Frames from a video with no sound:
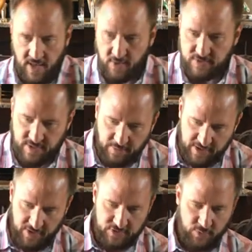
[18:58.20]
I know
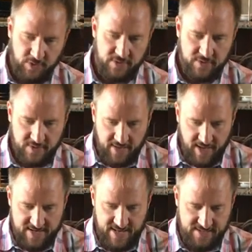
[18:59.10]
somebody else would.
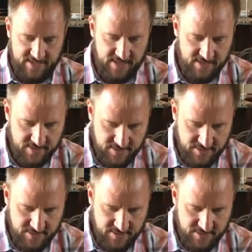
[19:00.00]
Hey, Daisy.